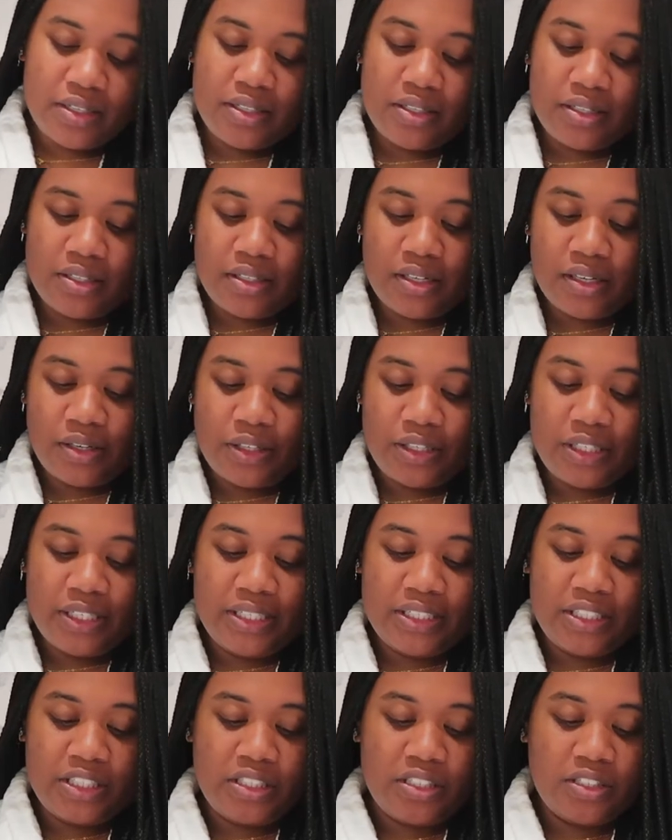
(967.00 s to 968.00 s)
So
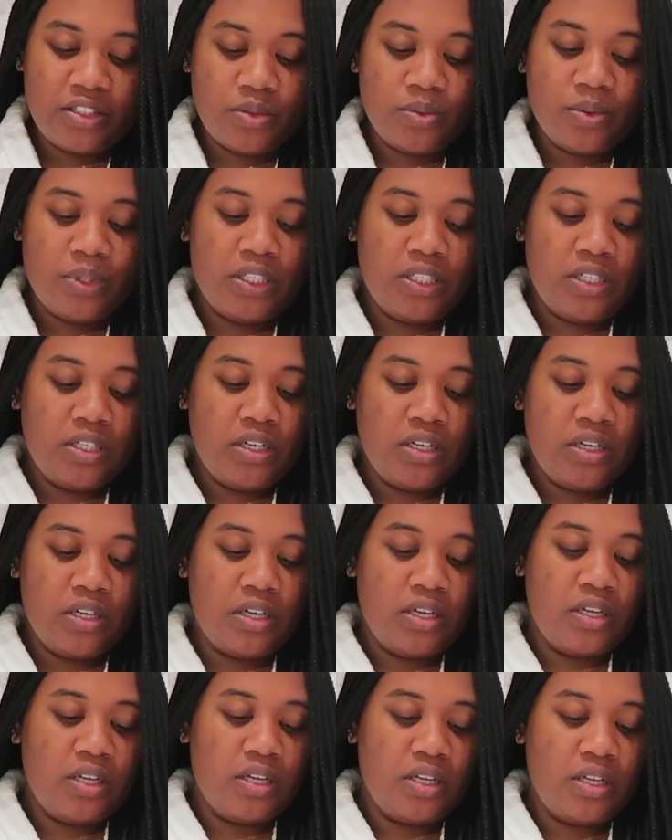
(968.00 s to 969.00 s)
it's this one.
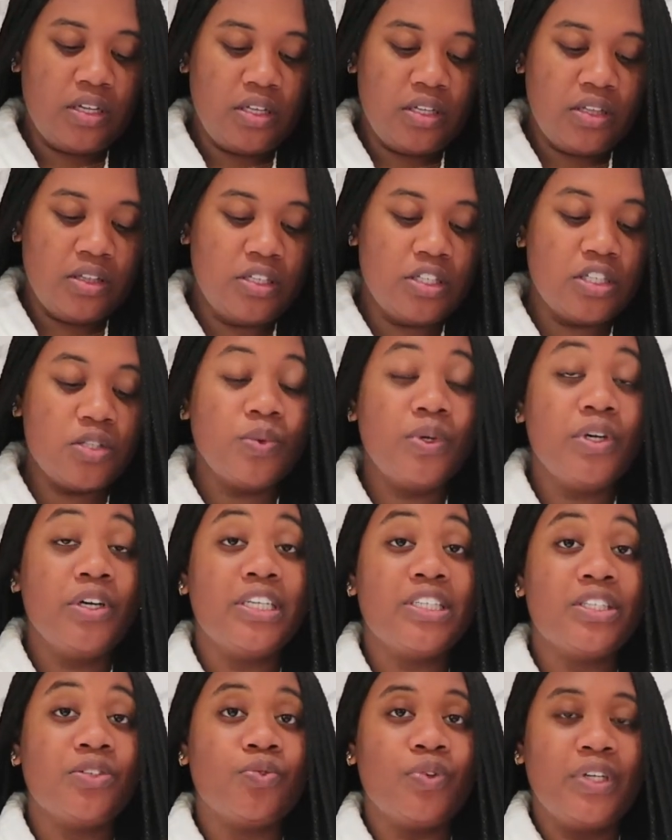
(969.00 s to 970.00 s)
This one
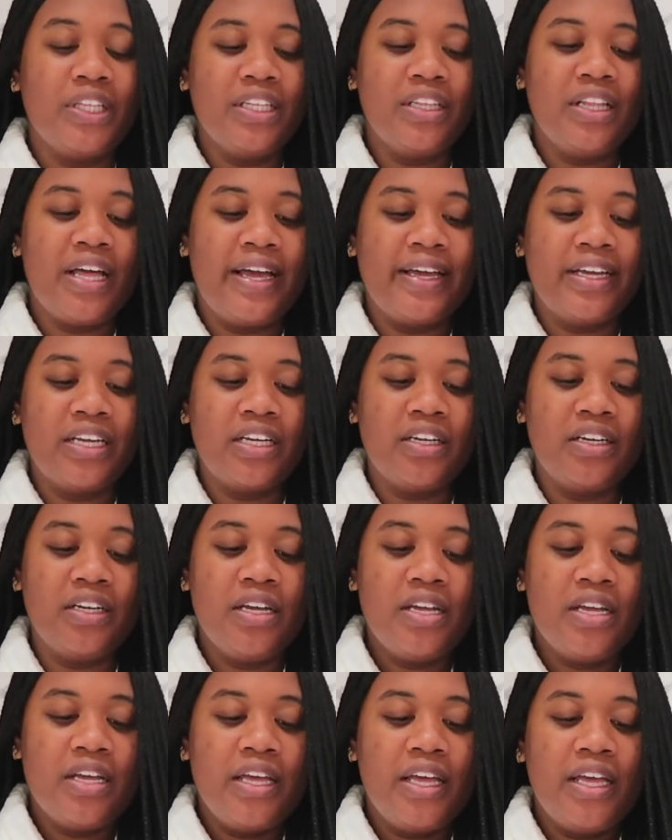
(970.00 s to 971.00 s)
is really like,
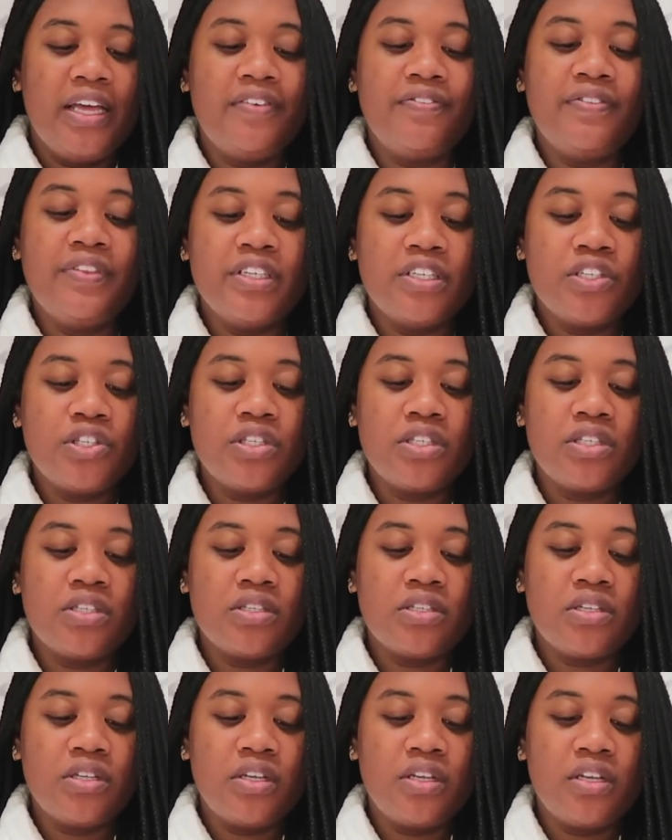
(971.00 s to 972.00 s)

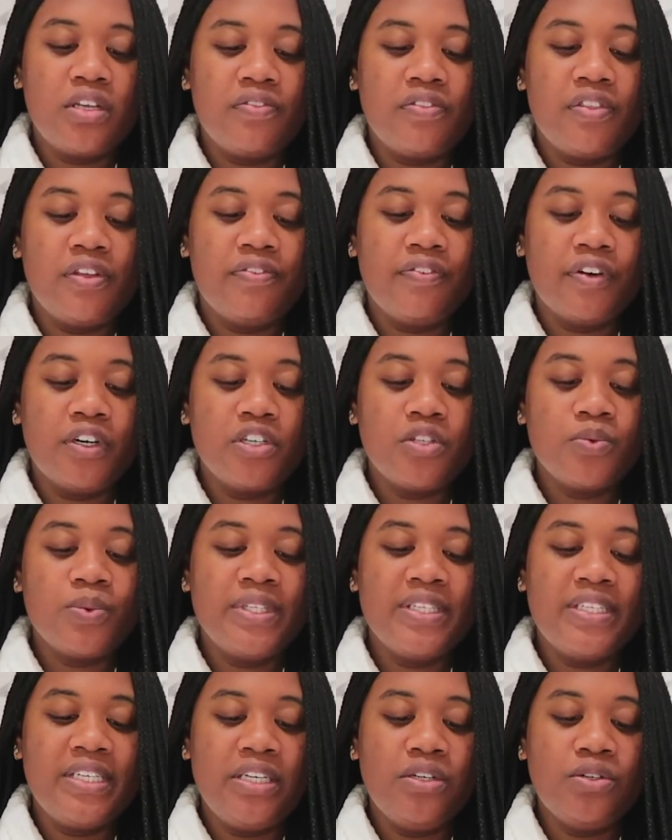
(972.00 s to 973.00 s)
if the first
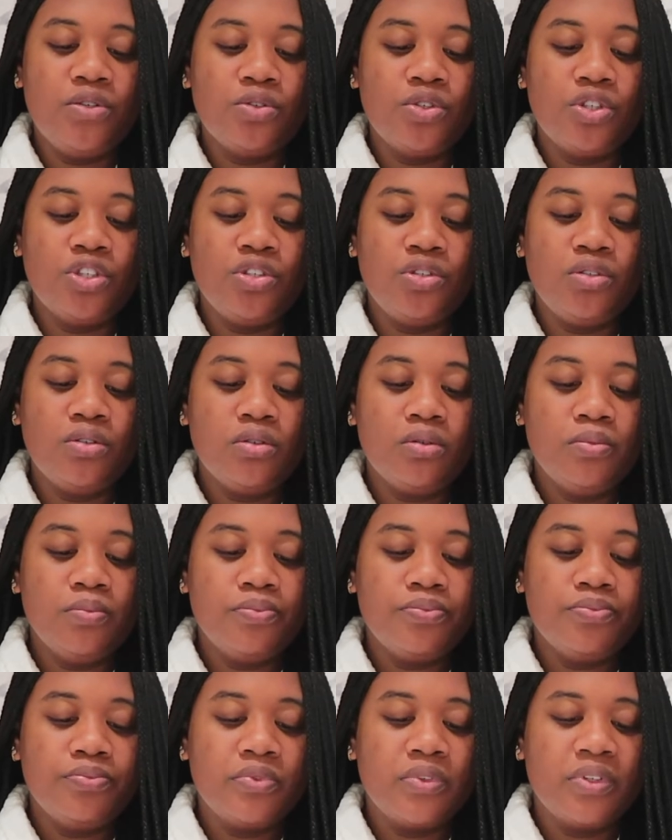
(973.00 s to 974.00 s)
one tingles
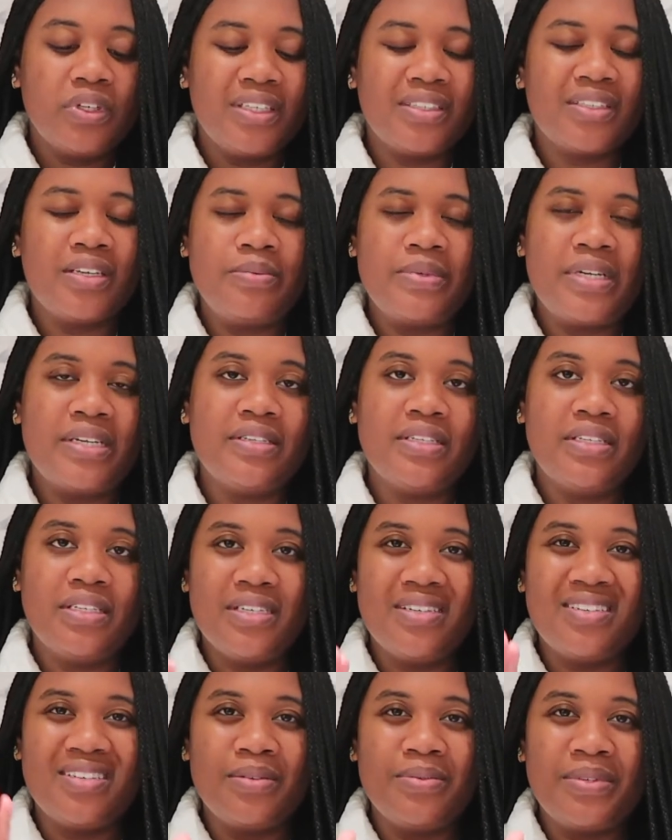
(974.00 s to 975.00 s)
you, and sometimes it
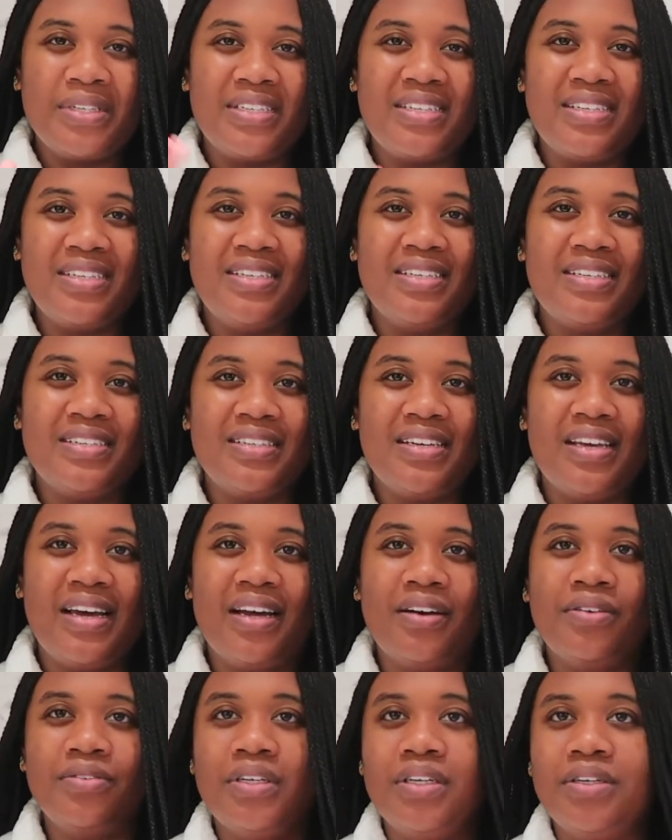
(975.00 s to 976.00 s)
does, sometimes it doesn't. I
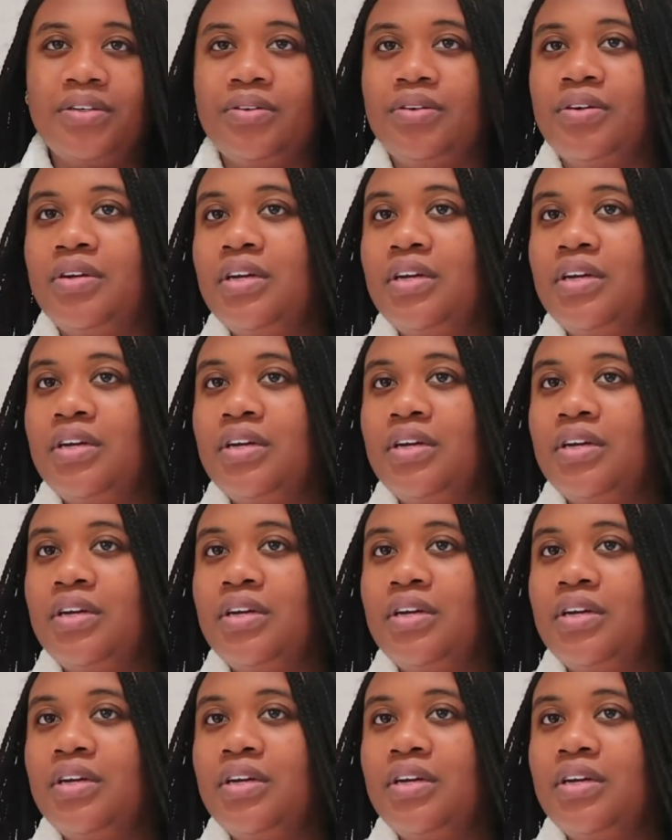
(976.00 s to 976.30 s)
don't know.